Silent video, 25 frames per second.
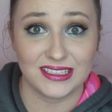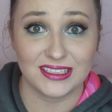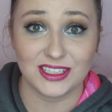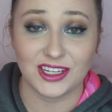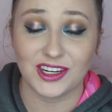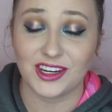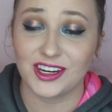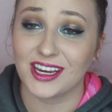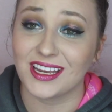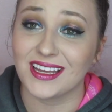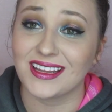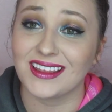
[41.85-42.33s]
so
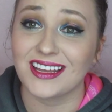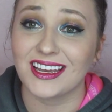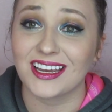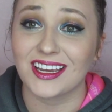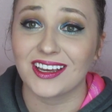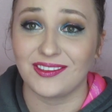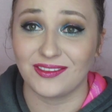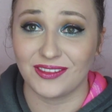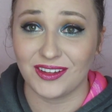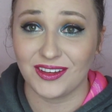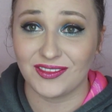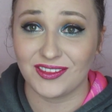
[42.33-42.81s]
you're getting
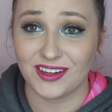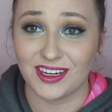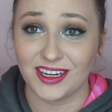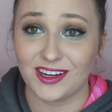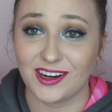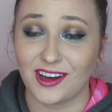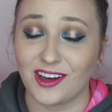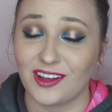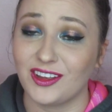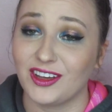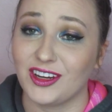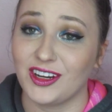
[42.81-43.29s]
like a
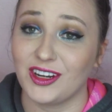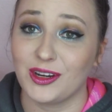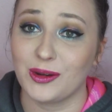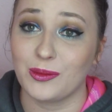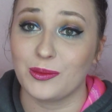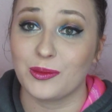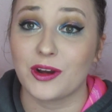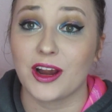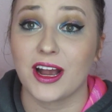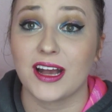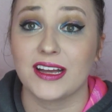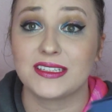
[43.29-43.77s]

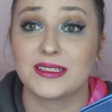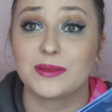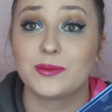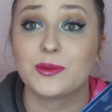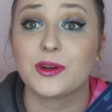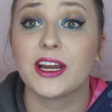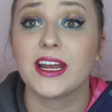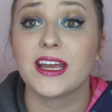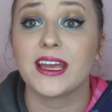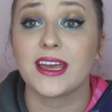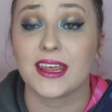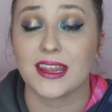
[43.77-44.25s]
$50 price
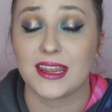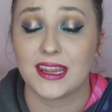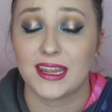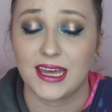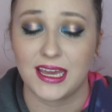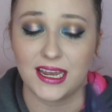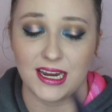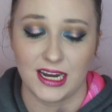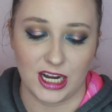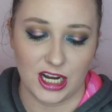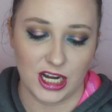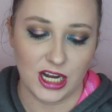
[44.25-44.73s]
break
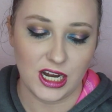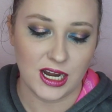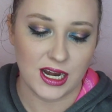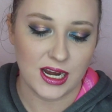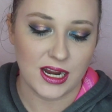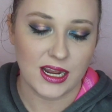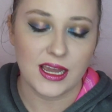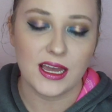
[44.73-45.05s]
there.